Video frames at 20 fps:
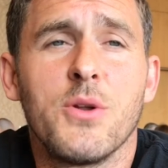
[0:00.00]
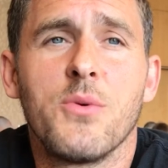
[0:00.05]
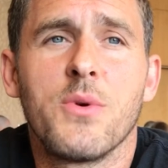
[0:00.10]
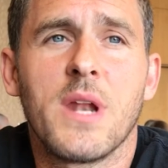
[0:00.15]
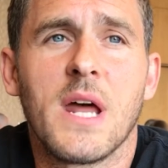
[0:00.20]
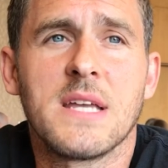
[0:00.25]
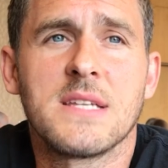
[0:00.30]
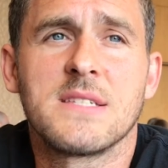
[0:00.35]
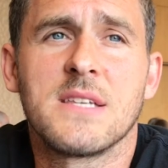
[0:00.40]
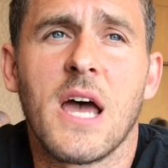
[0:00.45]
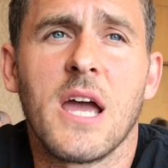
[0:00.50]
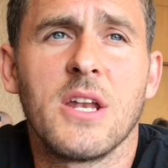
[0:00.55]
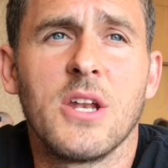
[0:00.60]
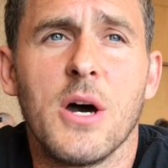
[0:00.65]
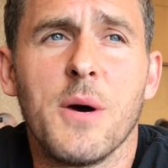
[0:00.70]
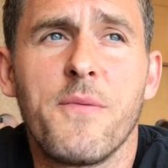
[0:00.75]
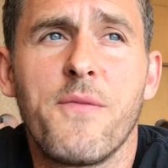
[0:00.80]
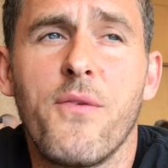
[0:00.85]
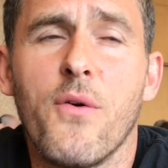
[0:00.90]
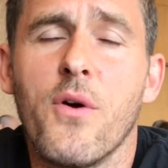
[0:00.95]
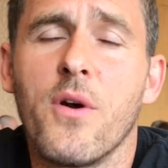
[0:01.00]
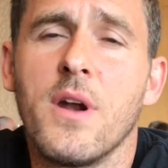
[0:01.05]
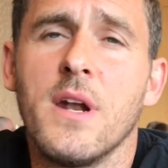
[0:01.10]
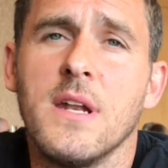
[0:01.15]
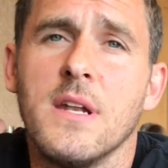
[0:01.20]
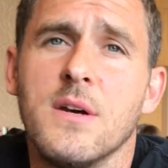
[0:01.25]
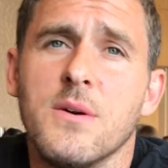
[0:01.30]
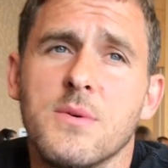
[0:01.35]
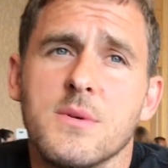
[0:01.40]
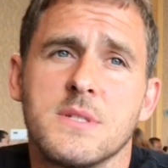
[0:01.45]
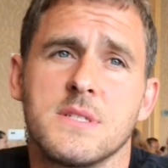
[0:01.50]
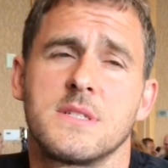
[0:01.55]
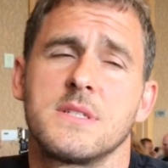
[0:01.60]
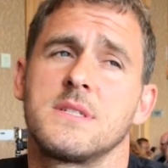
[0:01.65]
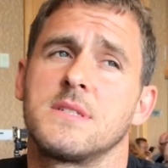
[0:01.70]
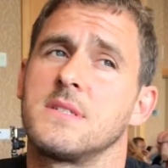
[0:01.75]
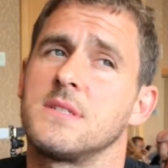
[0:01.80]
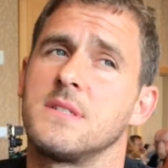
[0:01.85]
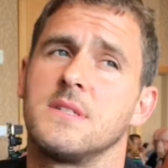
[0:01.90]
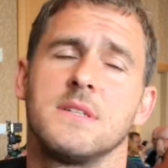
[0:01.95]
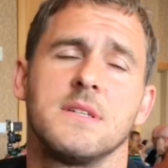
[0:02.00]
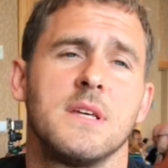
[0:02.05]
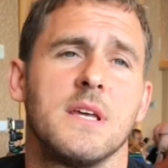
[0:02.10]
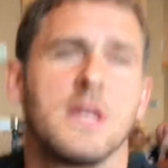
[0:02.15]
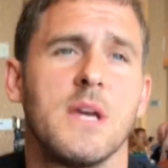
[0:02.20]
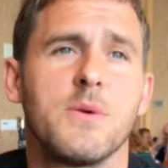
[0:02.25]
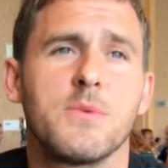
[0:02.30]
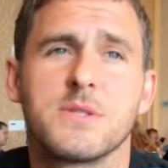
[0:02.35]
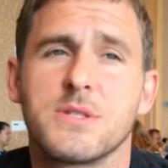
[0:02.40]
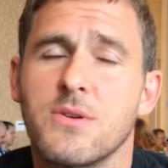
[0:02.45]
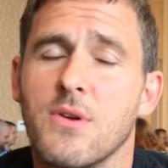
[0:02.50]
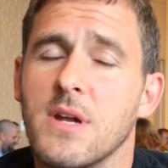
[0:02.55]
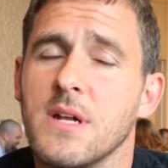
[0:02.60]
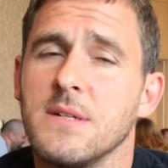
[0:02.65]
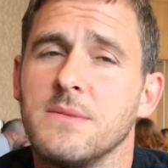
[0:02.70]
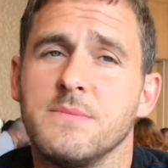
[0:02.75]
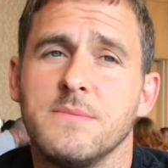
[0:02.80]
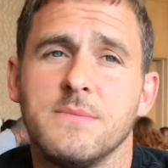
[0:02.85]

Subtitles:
knew what I signed up for, and it was great.